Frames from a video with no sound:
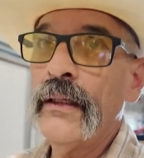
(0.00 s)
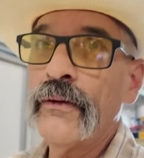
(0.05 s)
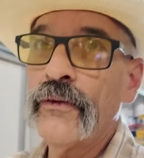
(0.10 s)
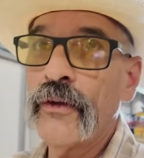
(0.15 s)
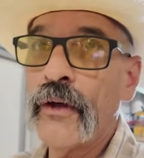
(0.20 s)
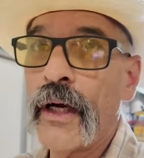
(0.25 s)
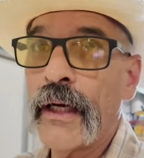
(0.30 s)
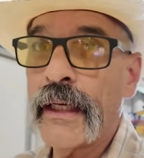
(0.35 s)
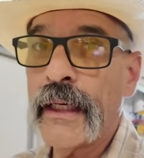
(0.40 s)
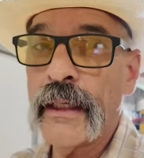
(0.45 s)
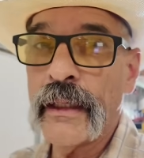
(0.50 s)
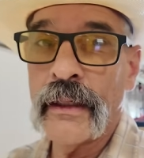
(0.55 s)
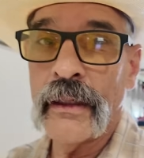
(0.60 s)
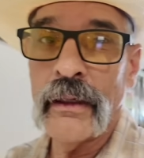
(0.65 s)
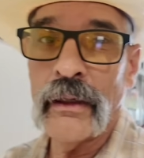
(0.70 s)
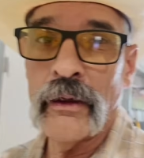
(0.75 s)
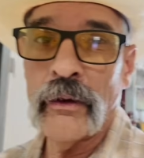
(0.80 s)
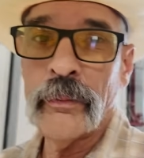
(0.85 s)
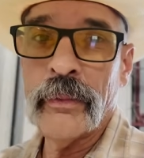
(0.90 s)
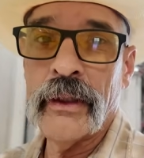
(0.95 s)
So I got to get
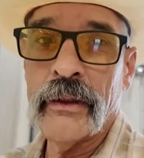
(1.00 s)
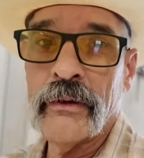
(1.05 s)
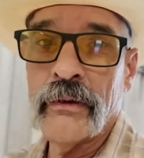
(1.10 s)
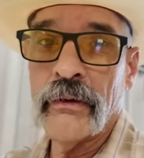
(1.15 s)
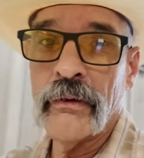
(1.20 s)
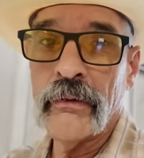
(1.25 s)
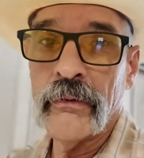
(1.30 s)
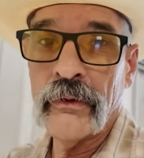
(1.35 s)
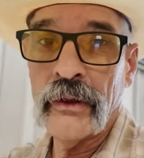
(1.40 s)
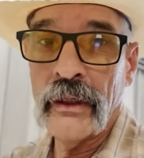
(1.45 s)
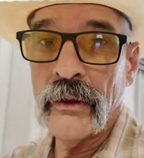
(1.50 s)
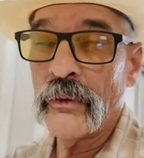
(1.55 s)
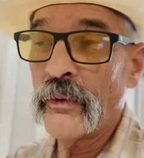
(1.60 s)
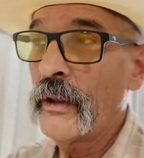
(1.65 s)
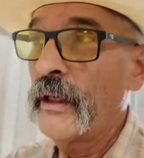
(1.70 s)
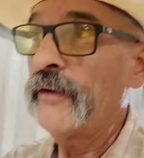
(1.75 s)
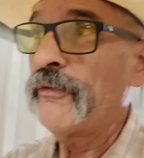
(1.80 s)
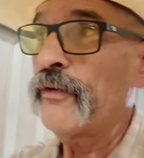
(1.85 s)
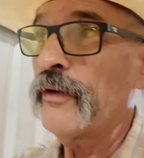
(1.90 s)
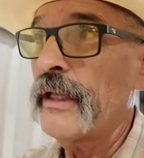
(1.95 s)
a little bit to get
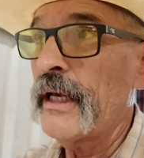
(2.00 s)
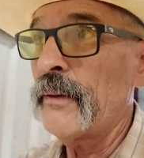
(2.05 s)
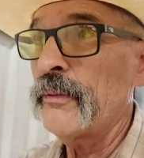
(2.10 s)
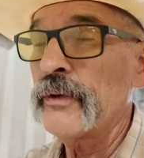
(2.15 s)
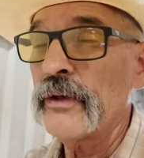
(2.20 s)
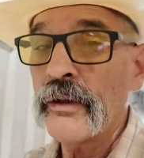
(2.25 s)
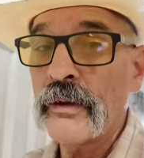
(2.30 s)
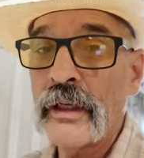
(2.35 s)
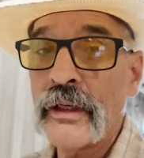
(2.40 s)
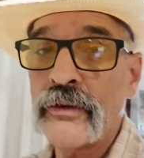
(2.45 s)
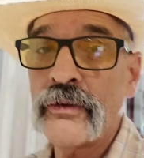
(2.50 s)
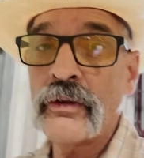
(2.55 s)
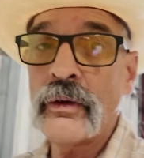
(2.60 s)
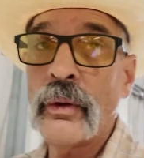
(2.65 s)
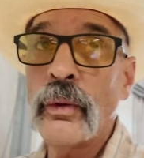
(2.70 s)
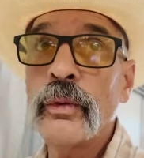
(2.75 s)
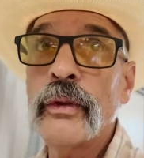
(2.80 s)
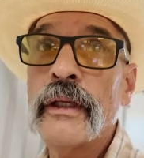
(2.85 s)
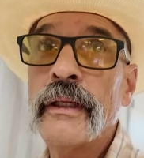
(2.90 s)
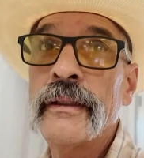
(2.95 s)
ready for that one to get
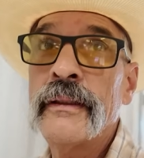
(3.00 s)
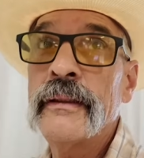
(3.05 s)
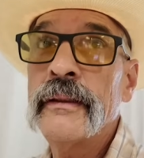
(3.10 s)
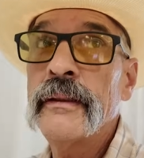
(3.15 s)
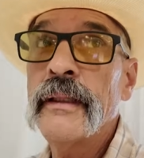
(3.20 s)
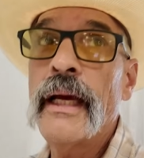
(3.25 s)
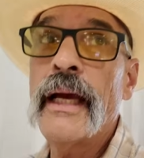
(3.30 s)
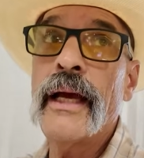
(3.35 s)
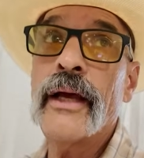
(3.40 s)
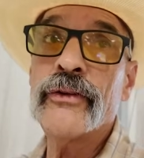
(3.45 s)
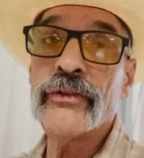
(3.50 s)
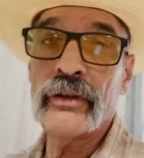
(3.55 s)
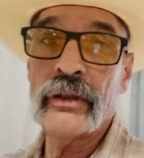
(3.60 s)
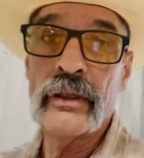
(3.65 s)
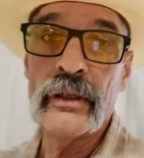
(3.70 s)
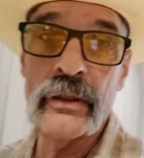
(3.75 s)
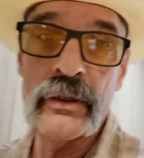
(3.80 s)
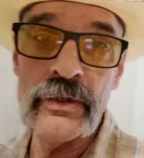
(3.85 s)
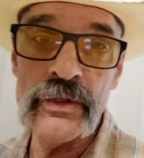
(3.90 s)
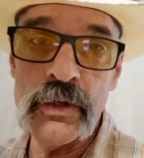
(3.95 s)
sold as
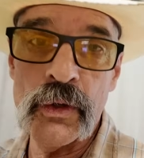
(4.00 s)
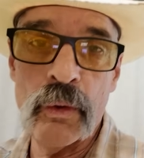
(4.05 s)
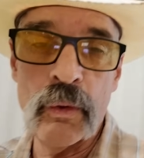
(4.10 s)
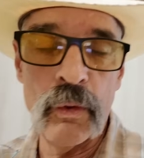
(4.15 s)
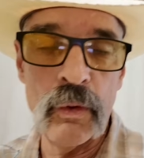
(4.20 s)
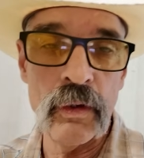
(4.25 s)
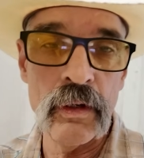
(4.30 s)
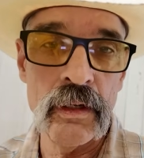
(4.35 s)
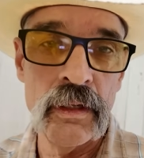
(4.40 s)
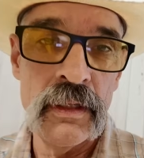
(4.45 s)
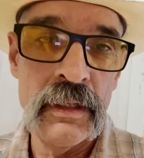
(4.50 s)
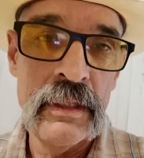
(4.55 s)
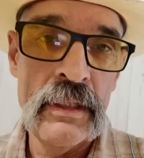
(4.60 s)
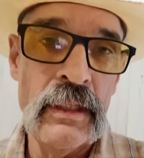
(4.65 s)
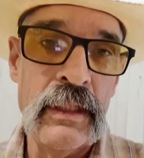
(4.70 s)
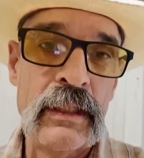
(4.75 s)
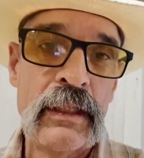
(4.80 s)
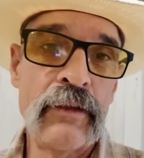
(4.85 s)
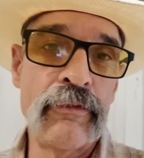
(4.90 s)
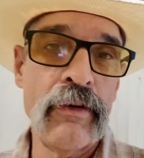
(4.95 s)
is, or
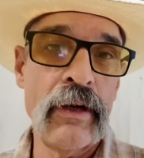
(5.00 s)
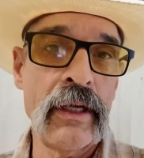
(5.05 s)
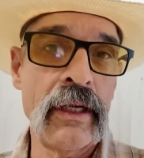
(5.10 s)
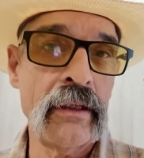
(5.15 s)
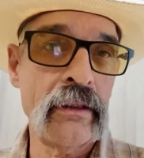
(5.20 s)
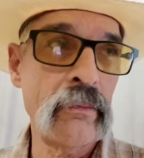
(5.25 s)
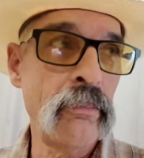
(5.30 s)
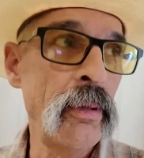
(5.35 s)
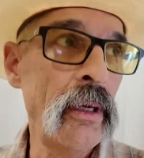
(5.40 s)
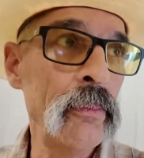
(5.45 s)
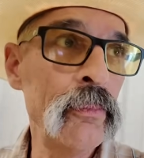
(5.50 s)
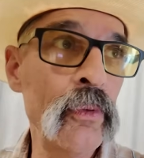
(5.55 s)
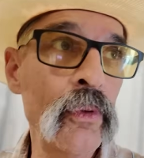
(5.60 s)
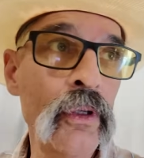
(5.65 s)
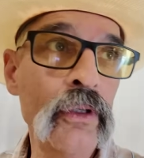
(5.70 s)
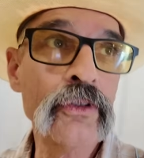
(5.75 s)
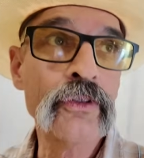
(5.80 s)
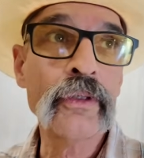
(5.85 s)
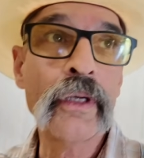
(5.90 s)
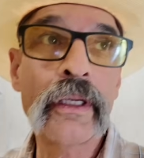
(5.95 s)
if I get the
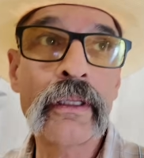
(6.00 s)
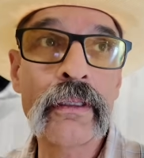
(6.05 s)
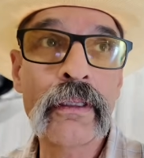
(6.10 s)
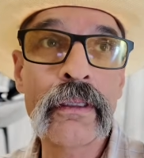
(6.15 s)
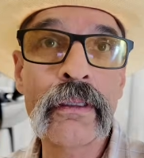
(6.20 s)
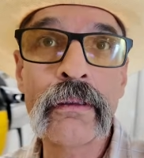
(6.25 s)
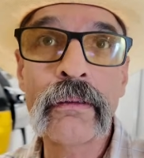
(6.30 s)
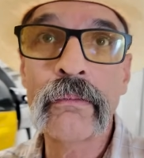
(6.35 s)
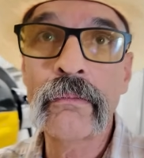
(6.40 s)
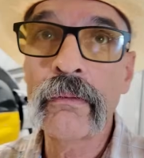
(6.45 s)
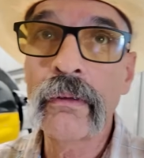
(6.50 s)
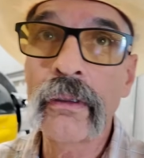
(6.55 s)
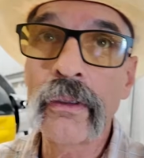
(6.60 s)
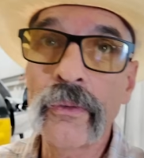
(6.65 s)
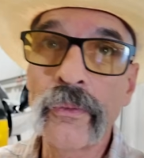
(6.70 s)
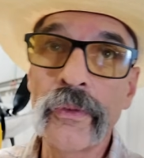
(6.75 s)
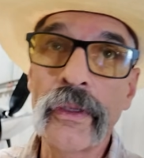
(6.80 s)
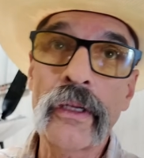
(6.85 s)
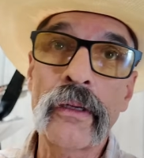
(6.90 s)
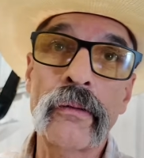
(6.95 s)
paperwork straight, then, you
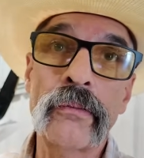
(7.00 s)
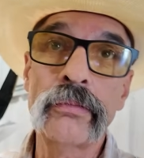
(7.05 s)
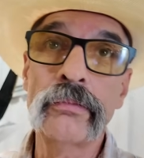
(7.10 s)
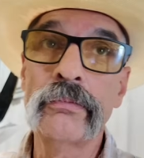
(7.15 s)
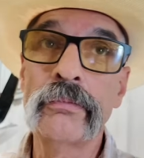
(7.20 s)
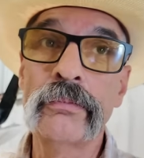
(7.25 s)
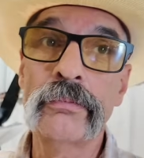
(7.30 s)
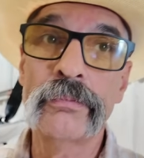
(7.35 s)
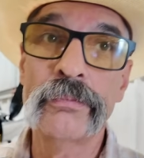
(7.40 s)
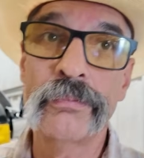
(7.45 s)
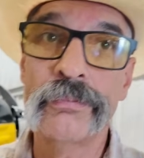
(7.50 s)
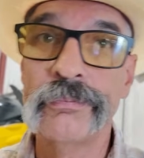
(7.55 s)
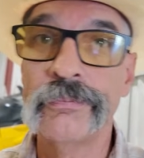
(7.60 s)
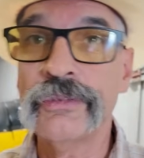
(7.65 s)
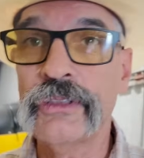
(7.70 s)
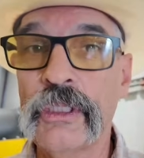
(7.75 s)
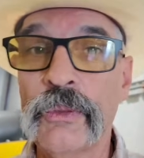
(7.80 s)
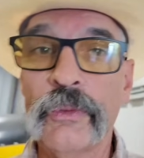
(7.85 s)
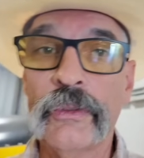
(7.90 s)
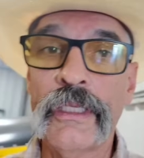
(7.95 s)
know, that'll
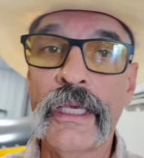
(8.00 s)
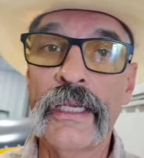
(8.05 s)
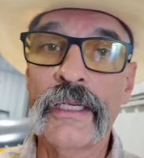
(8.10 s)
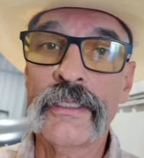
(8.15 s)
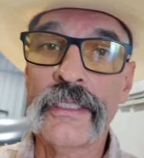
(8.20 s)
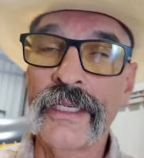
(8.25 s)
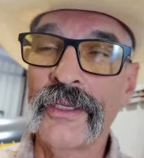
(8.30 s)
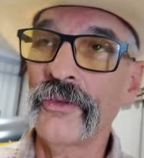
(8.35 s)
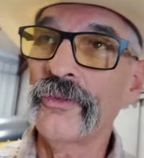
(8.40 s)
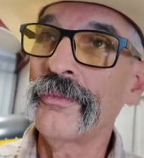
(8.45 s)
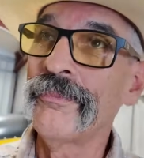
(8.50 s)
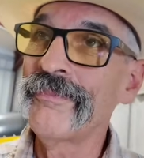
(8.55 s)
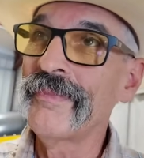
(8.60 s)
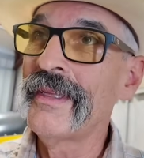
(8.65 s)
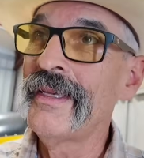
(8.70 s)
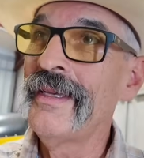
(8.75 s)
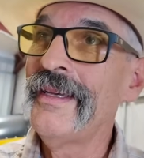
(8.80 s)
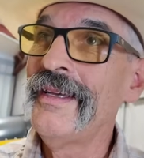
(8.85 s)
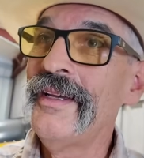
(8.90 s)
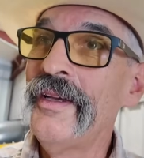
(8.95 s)
see what that entails.
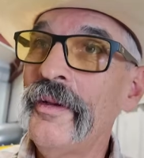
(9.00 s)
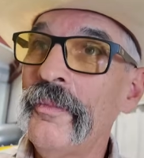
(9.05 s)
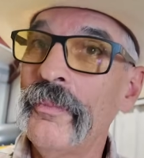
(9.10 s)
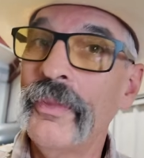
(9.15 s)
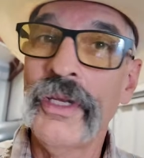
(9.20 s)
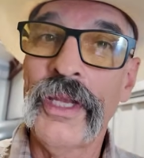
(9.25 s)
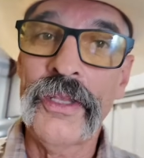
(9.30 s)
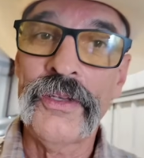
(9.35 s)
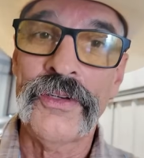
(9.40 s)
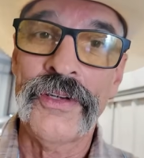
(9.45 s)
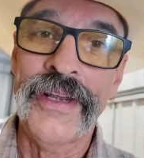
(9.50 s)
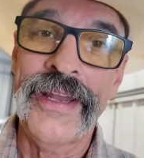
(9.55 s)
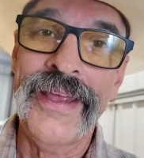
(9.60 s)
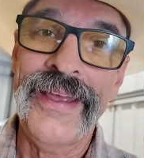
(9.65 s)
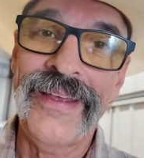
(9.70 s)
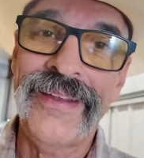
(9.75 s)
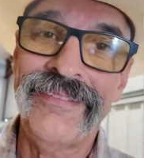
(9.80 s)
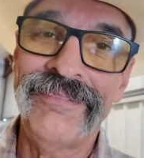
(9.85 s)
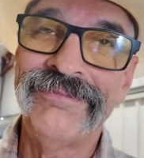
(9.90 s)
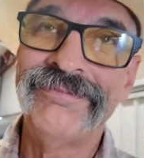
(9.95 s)
But other than
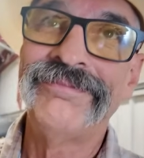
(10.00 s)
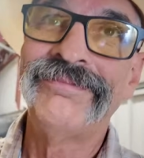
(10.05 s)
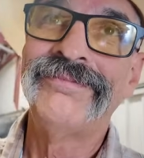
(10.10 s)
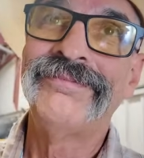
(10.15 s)
that,